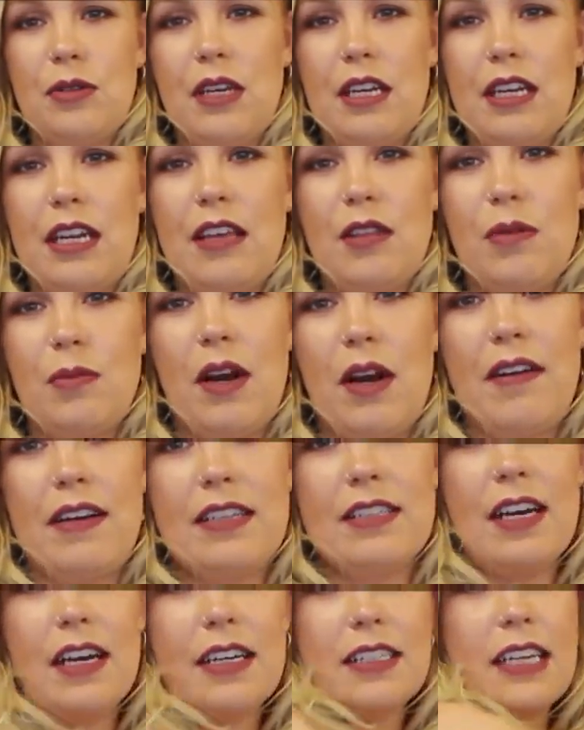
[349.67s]
You could either wear
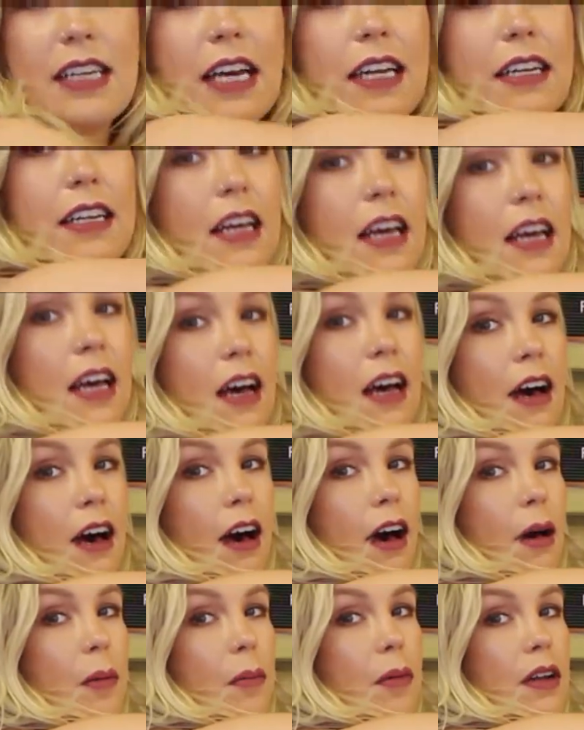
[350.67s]
it tucked in,
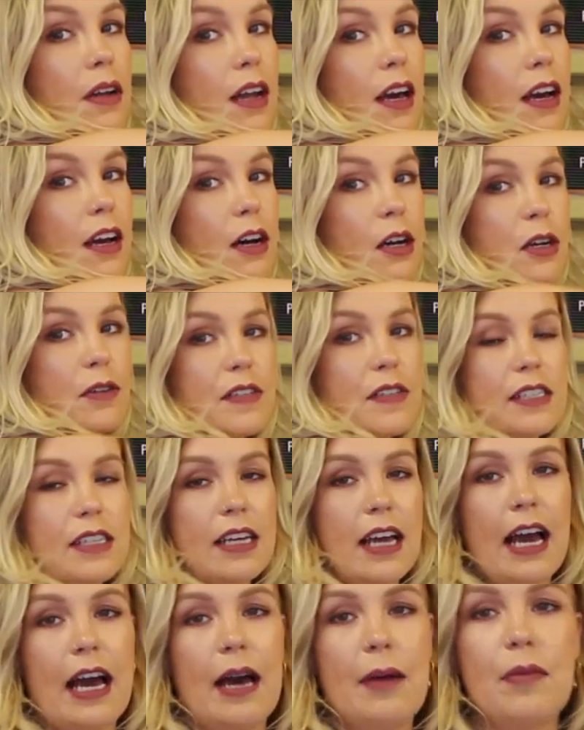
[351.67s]
like I
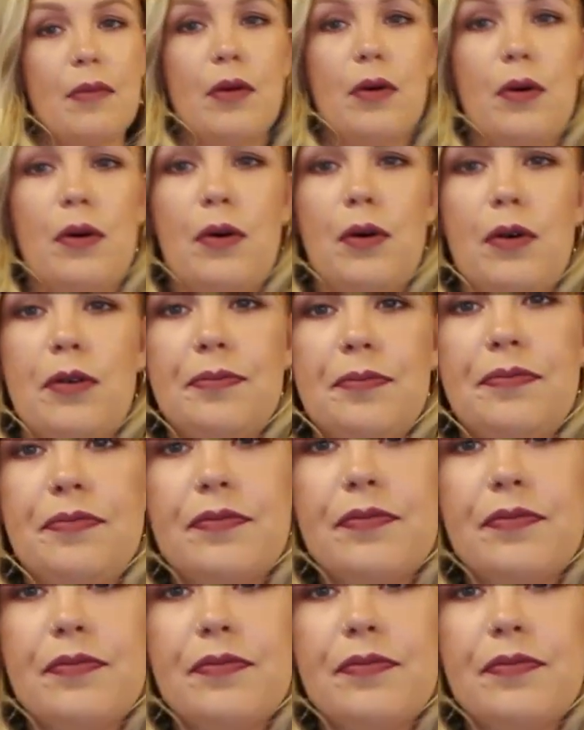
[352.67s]
obviously am, or